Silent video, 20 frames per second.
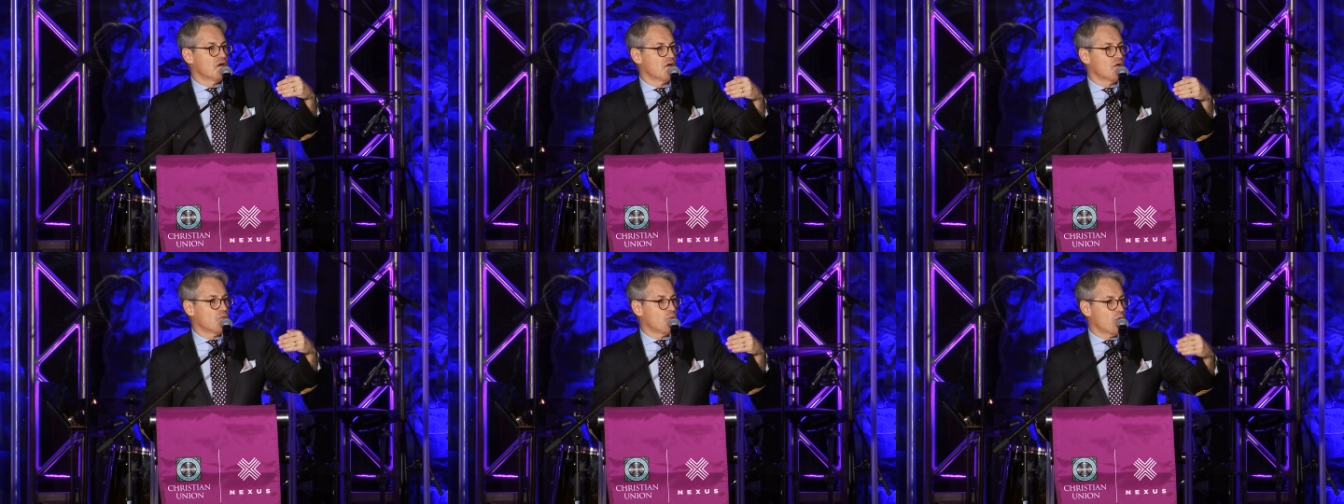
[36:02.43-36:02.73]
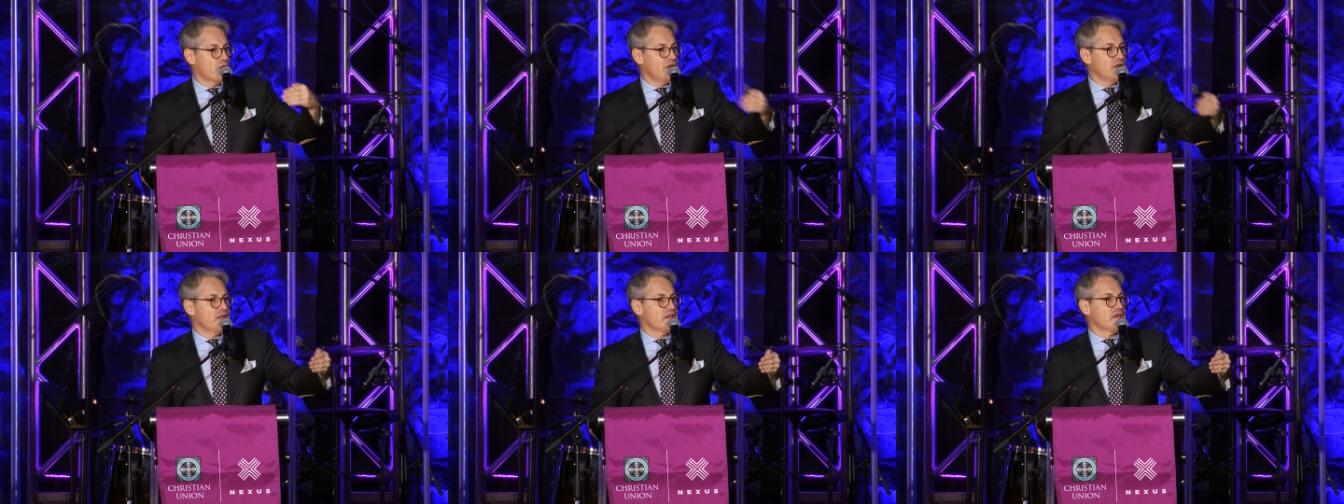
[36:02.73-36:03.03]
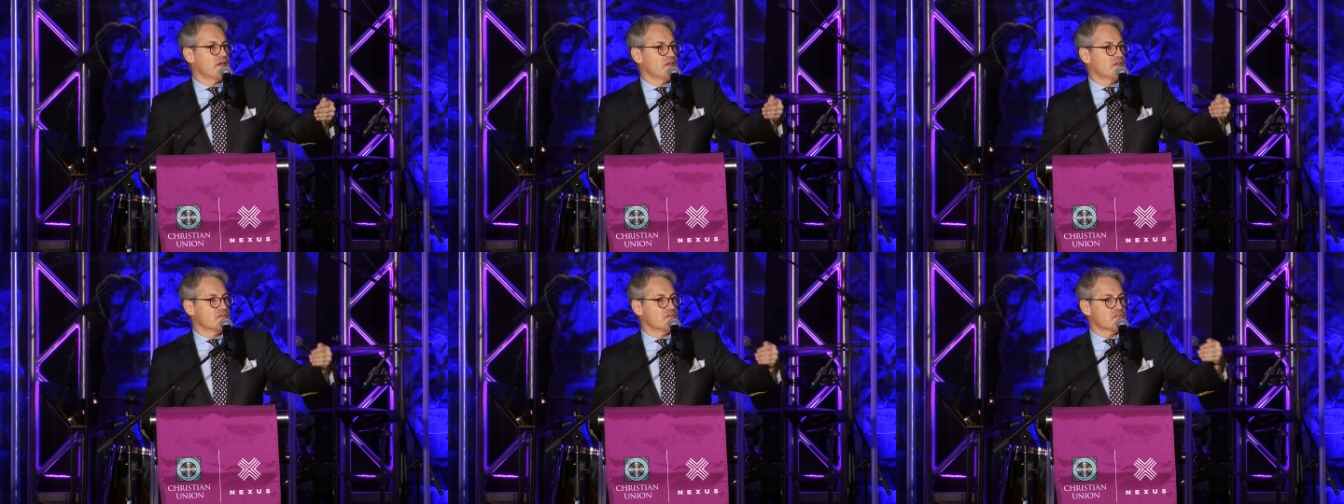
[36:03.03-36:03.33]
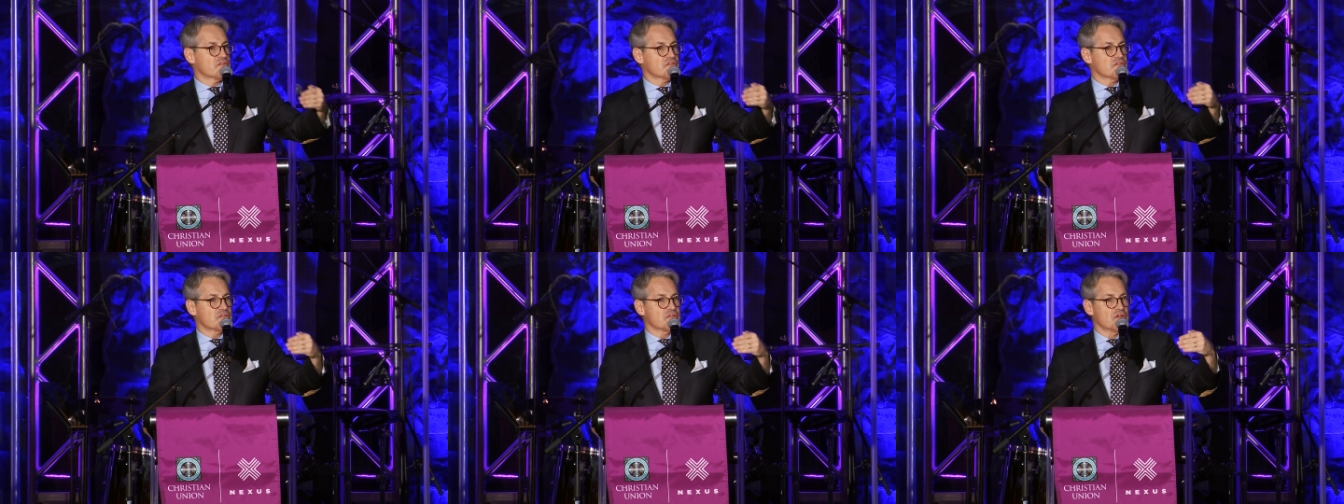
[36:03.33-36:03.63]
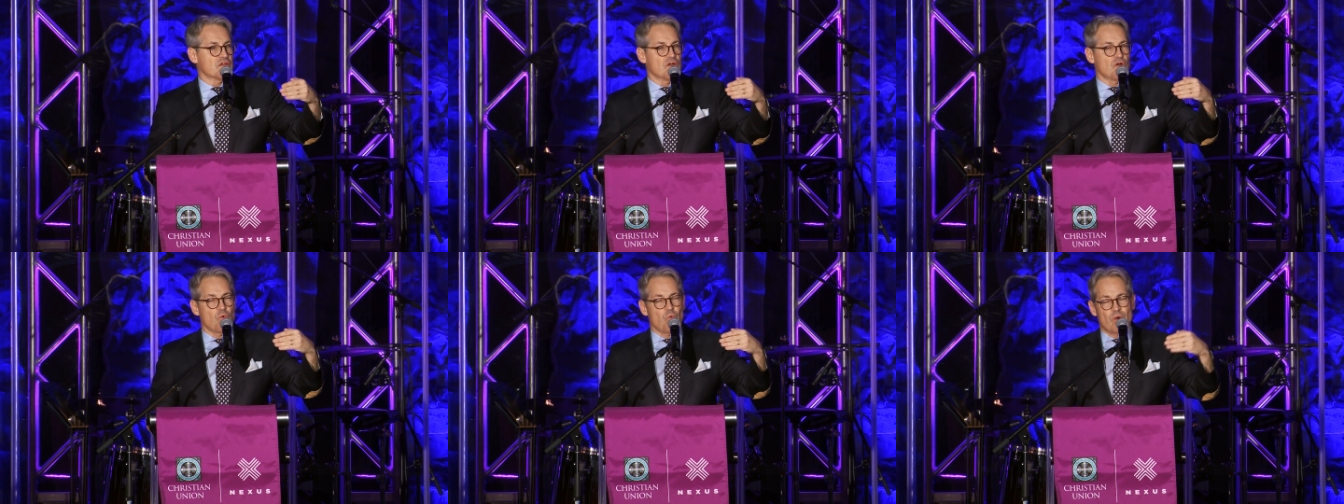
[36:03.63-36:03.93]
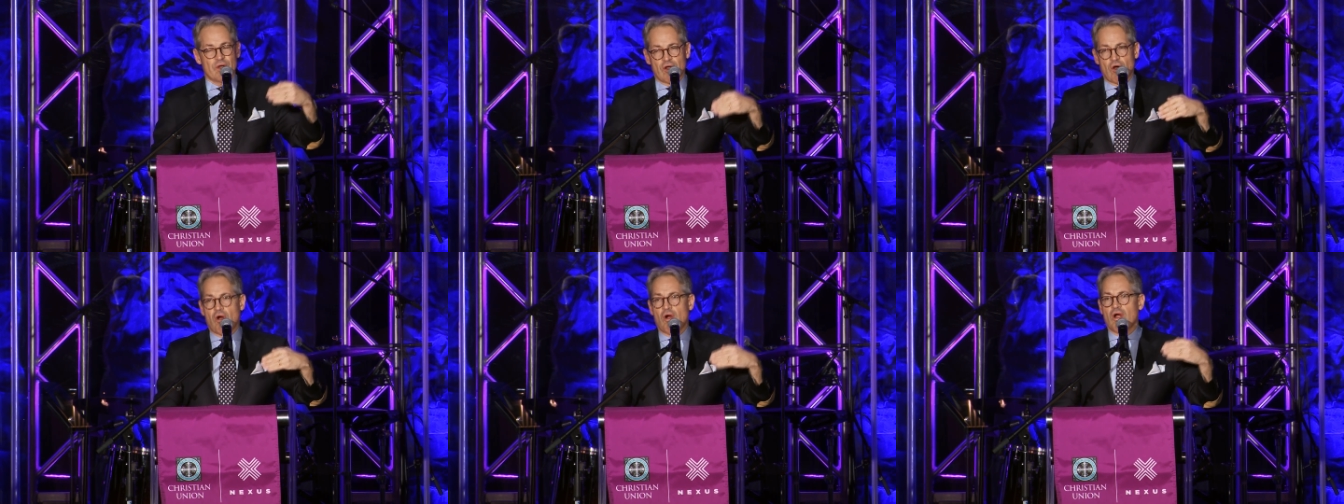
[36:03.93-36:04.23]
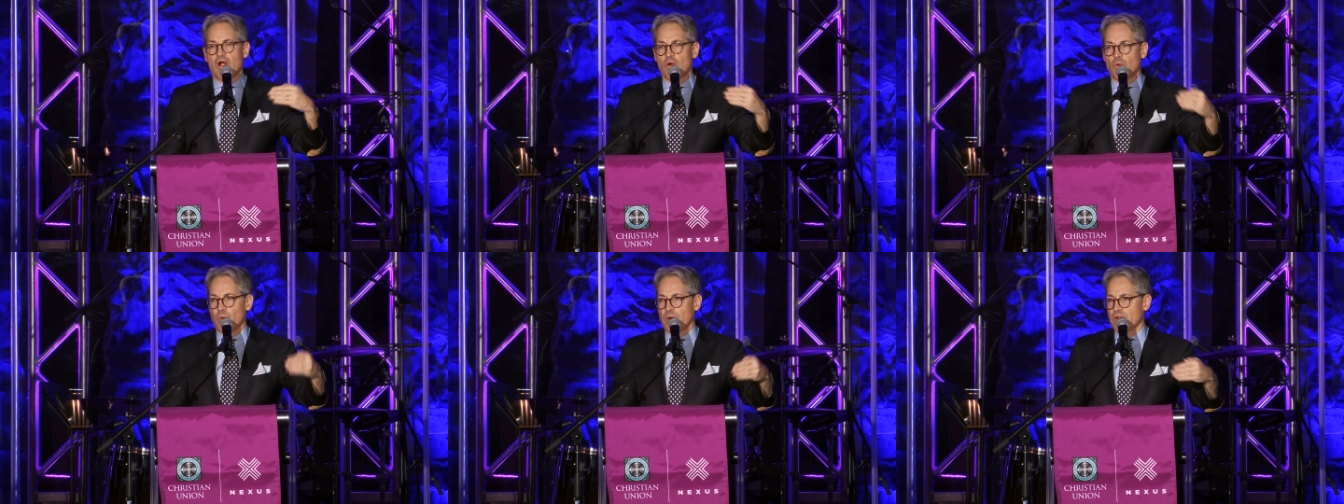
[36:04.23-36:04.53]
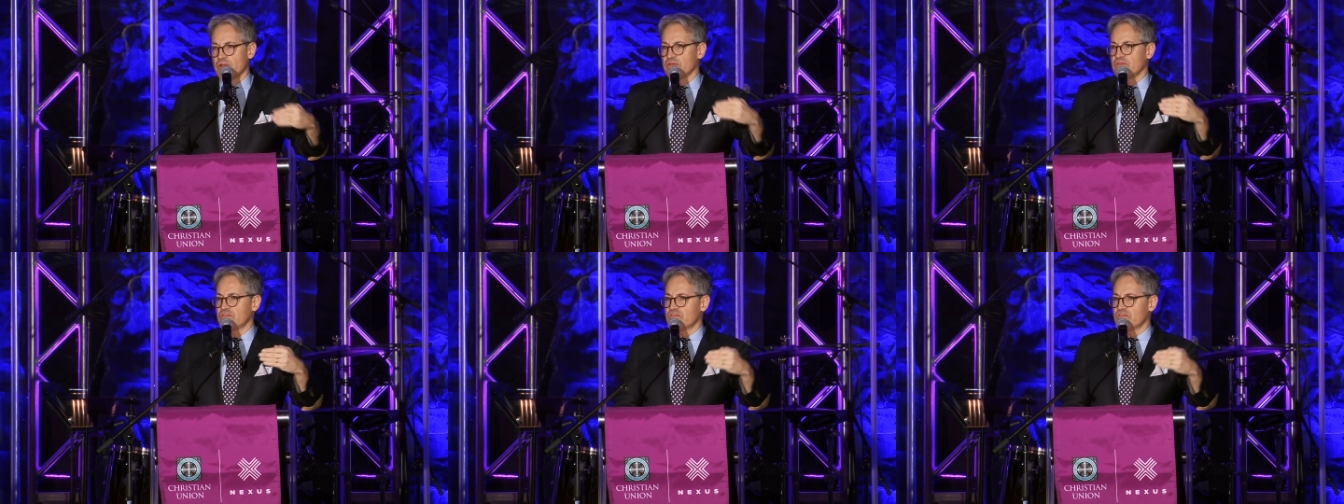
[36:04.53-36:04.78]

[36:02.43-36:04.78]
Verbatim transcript: what it is when our will